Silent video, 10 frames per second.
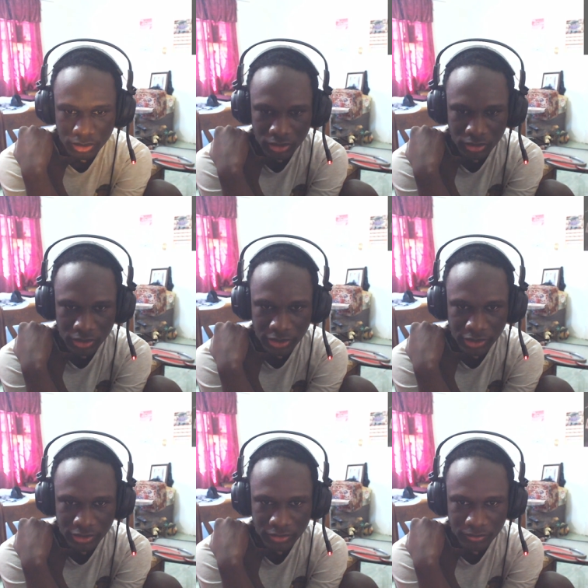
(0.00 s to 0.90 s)

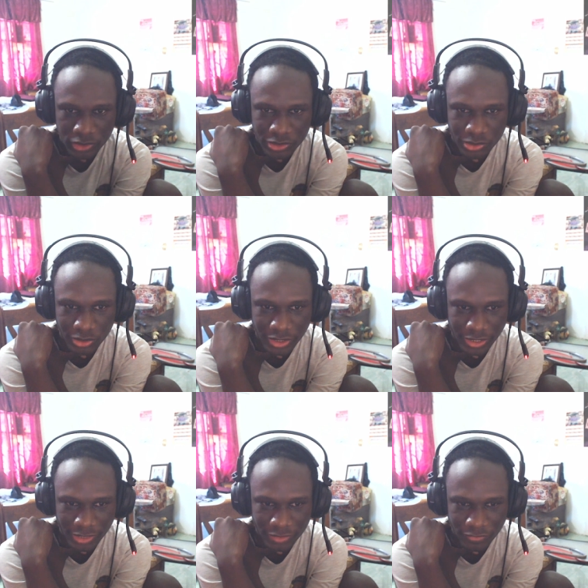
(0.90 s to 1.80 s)
Okay. So
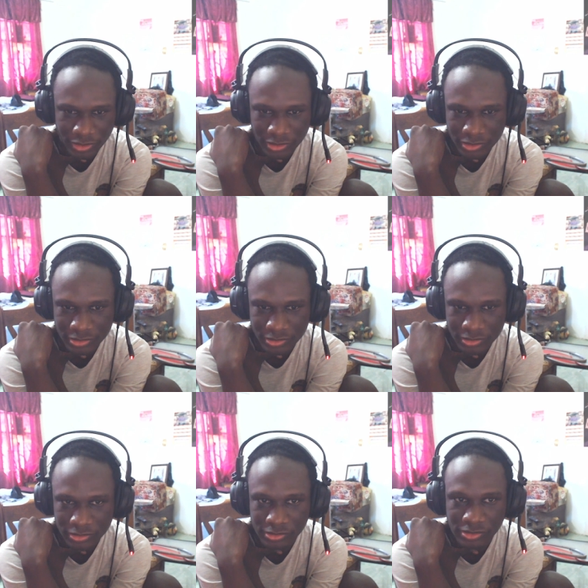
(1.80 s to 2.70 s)
collect the fingers.
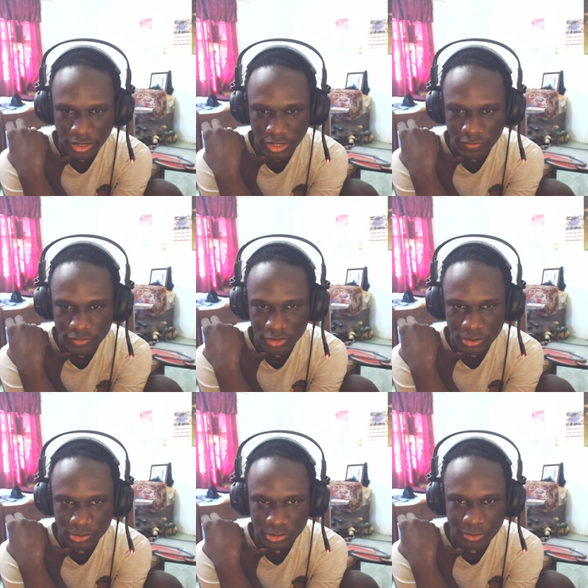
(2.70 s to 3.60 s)
I have to
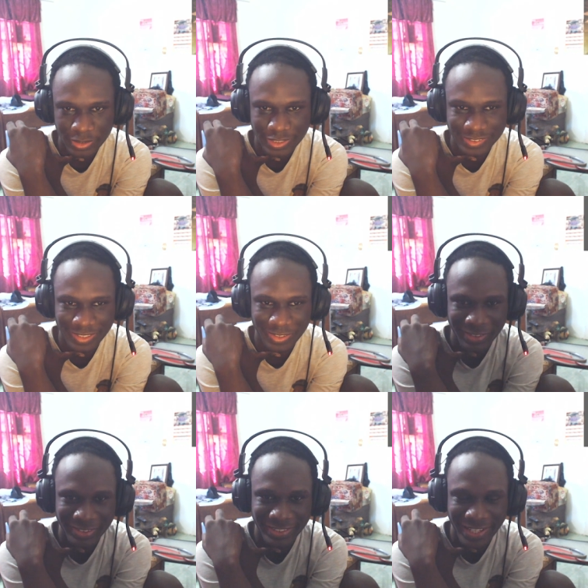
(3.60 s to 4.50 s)
absorb him. He's
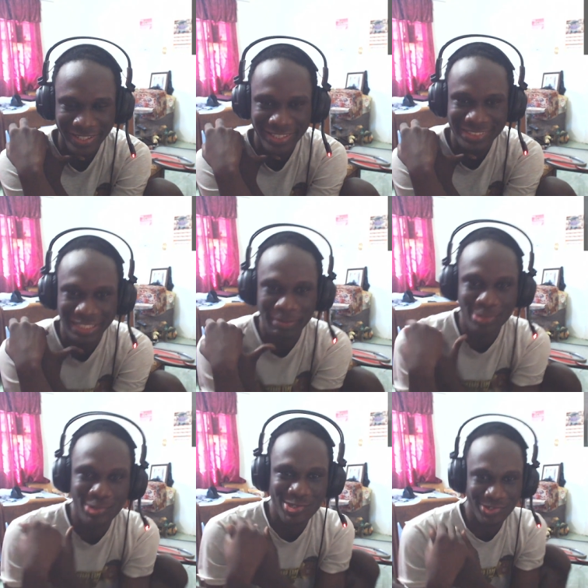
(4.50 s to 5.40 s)
there. He's gonna be
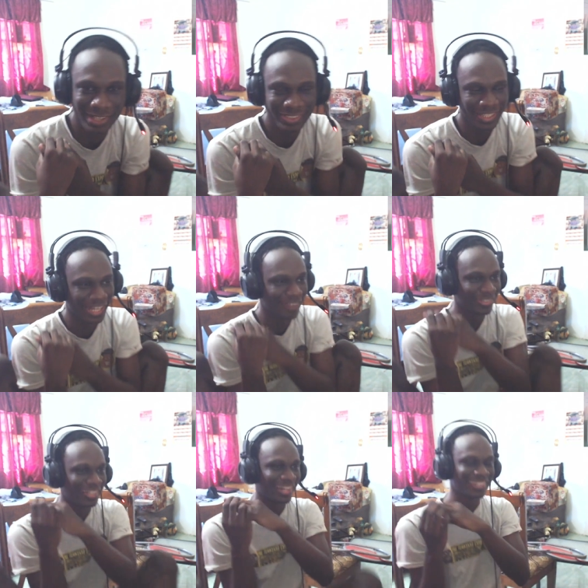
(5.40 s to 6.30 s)
too strong to die after that.